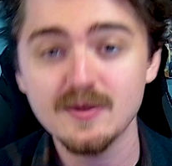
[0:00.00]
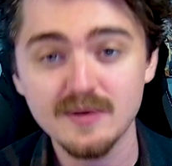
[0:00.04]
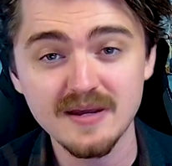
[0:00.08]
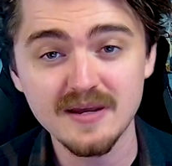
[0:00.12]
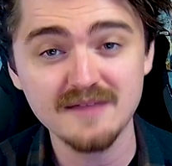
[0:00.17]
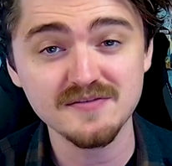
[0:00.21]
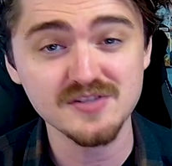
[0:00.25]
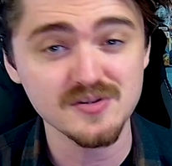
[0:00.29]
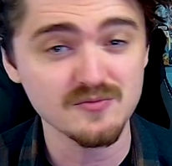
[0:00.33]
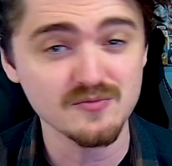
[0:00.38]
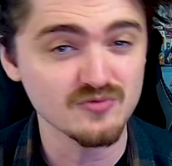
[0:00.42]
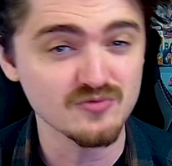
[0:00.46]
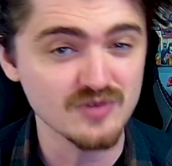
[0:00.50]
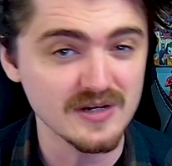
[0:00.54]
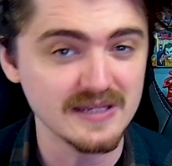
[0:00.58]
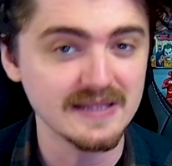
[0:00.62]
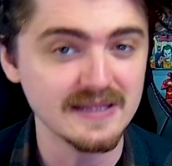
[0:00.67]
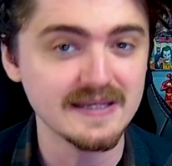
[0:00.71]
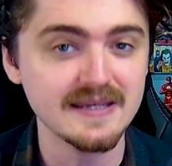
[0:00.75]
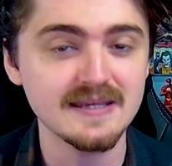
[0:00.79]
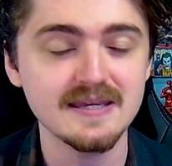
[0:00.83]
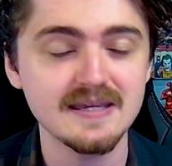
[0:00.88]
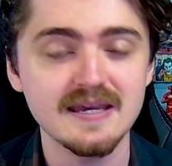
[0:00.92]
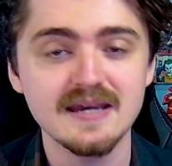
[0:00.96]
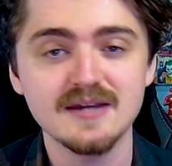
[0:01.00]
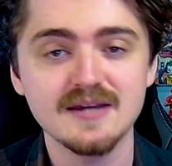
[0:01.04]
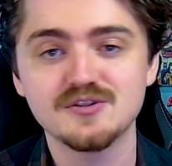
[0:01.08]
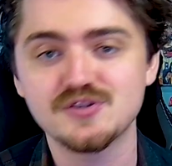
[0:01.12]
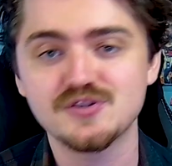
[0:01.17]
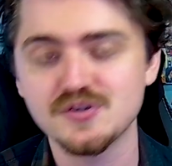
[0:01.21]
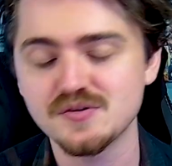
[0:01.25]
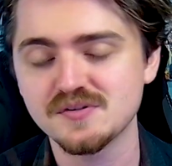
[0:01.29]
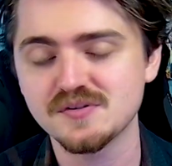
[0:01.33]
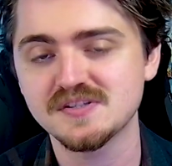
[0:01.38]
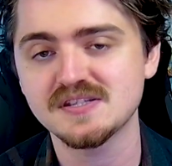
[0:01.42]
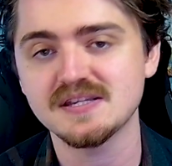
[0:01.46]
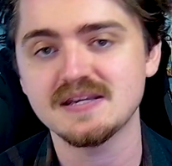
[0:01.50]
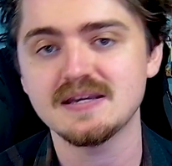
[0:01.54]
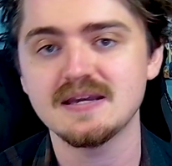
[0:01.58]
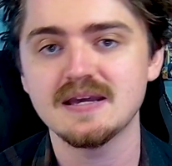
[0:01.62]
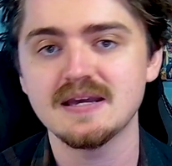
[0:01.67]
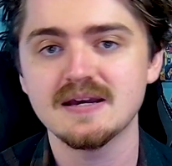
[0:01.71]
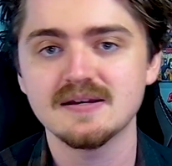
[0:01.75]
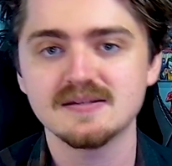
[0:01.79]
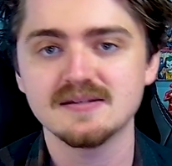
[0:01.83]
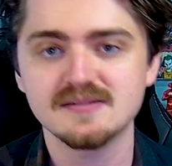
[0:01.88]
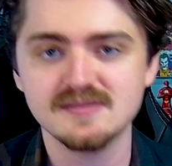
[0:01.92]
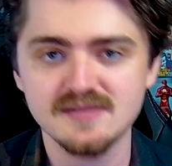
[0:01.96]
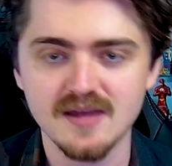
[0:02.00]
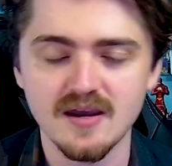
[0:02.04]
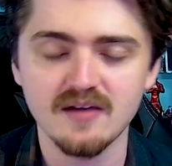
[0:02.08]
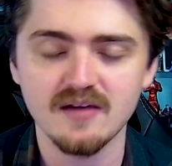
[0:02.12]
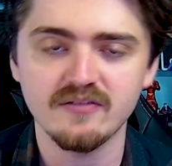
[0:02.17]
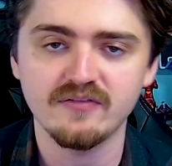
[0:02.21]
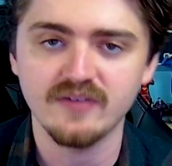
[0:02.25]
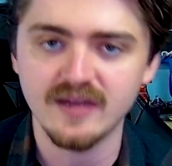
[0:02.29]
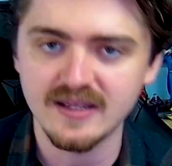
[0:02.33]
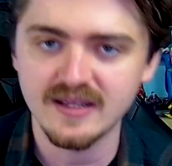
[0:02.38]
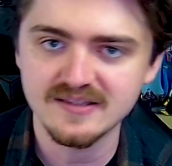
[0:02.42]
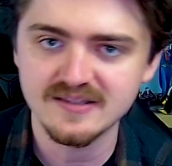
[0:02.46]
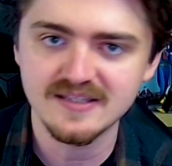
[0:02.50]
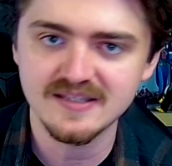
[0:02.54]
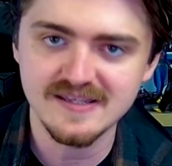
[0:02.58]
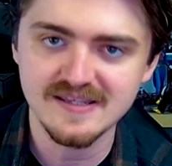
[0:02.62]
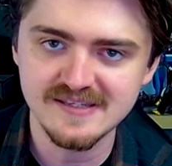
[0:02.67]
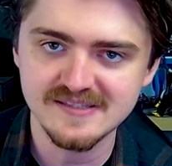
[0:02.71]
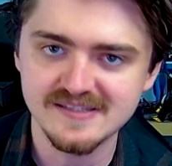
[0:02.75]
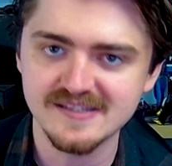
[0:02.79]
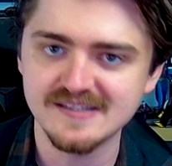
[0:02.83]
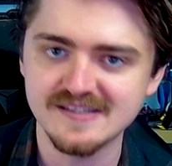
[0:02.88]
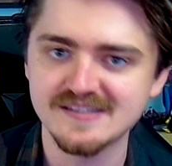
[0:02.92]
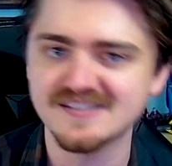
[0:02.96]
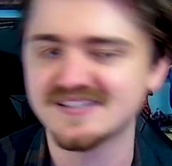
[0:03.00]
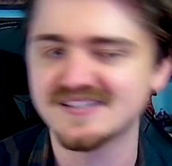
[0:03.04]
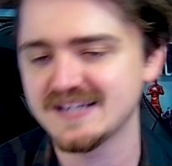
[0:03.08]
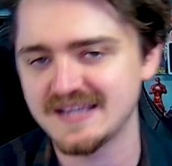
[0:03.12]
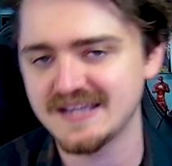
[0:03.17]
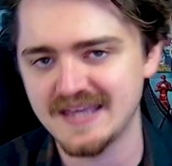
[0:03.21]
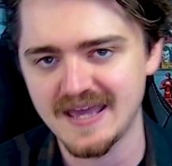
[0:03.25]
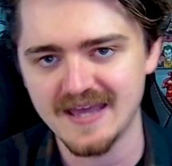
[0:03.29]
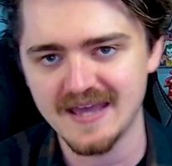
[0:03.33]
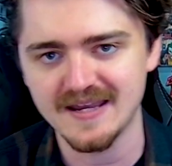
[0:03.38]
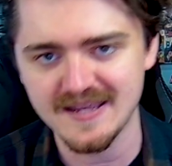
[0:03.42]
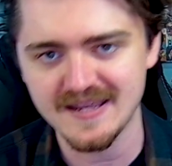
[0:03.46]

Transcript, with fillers: We have some really juicy stuff and teases to get